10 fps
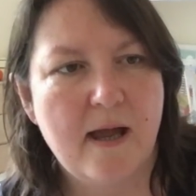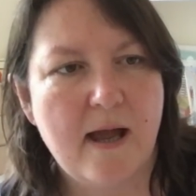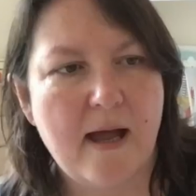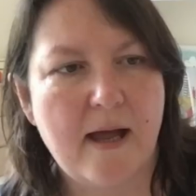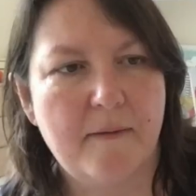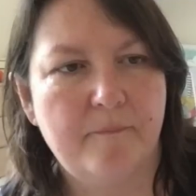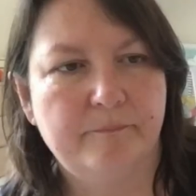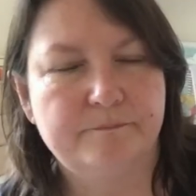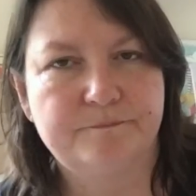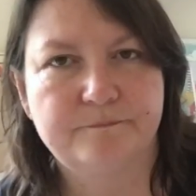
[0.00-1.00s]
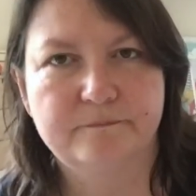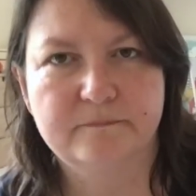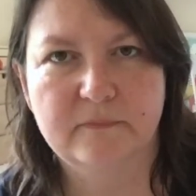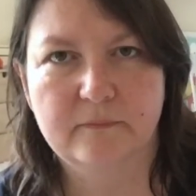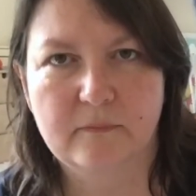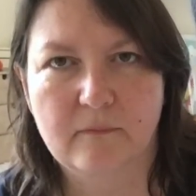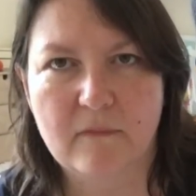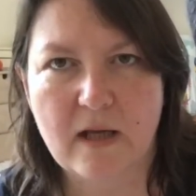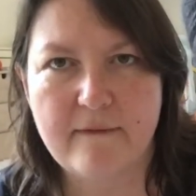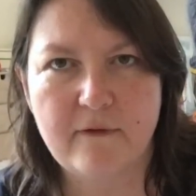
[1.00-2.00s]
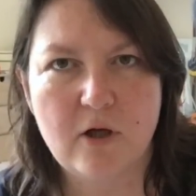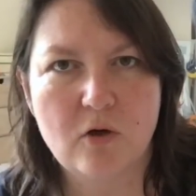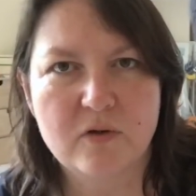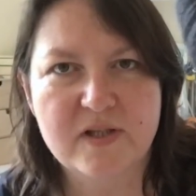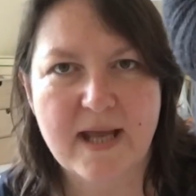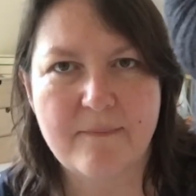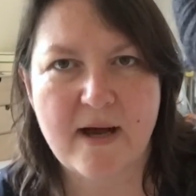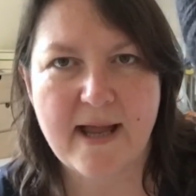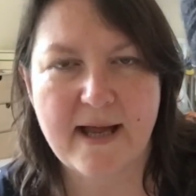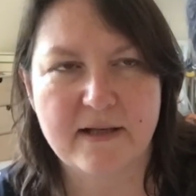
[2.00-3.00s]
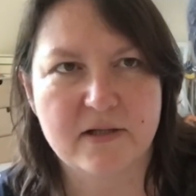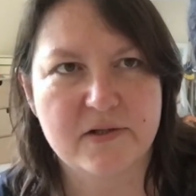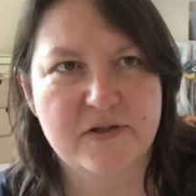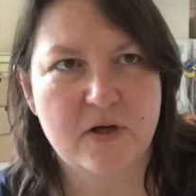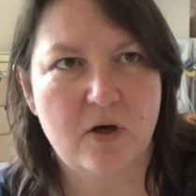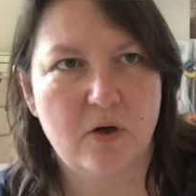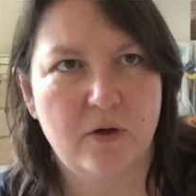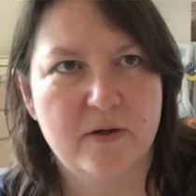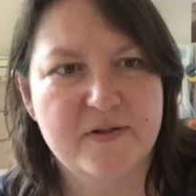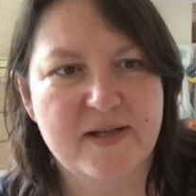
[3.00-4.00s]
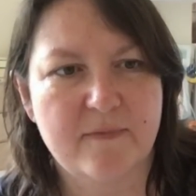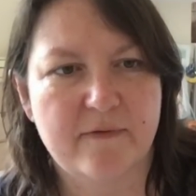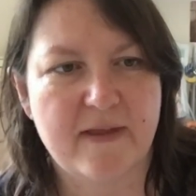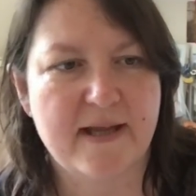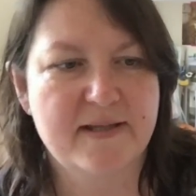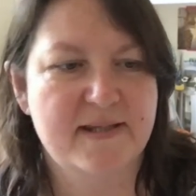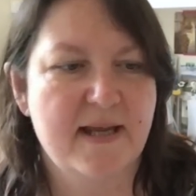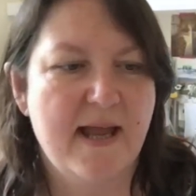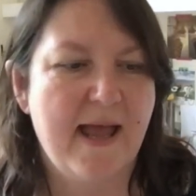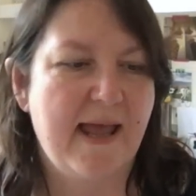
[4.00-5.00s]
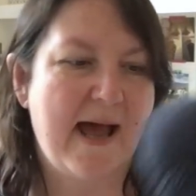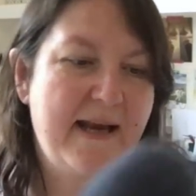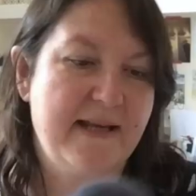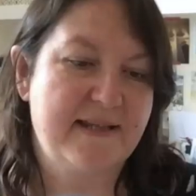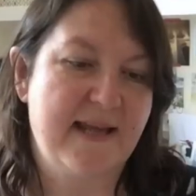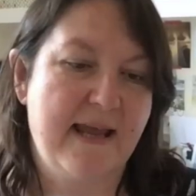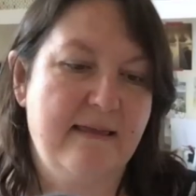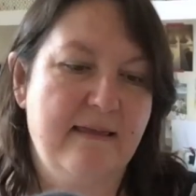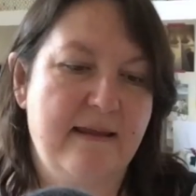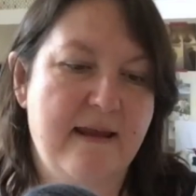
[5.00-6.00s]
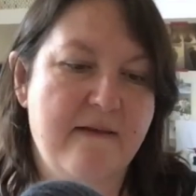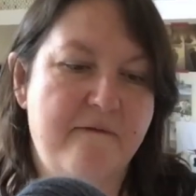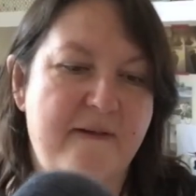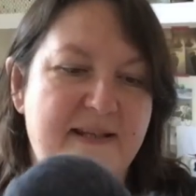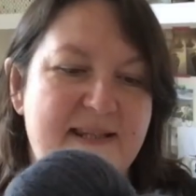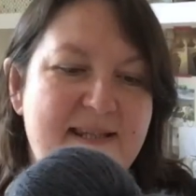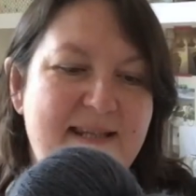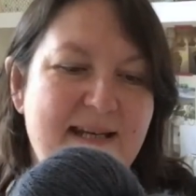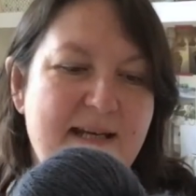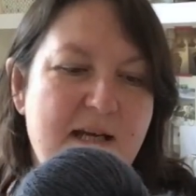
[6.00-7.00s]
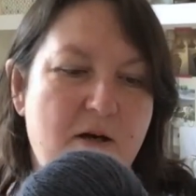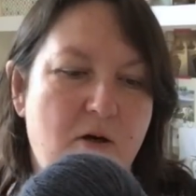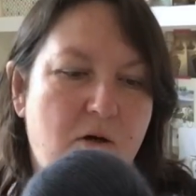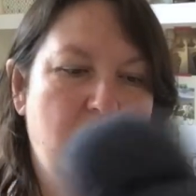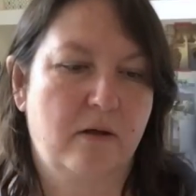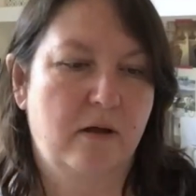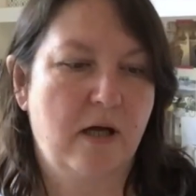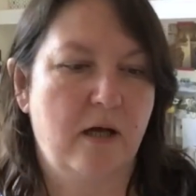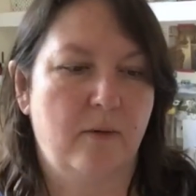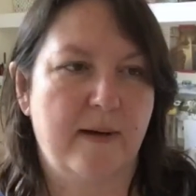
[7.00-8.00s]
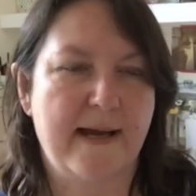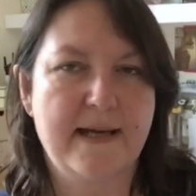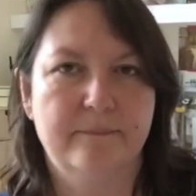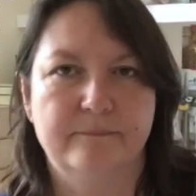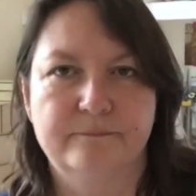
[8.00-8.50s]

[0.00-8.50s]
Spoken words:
I've longed to get my hands on some of this, and it's in the Festiniog colourway,